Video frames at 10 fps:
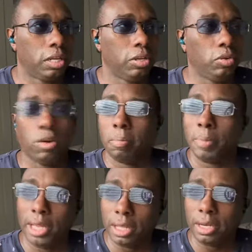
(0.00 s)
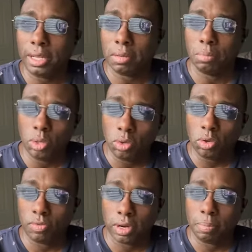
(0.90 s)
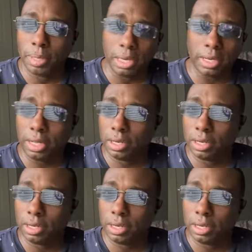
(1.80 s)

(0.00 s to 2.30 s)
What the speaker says: your ability to move, your ability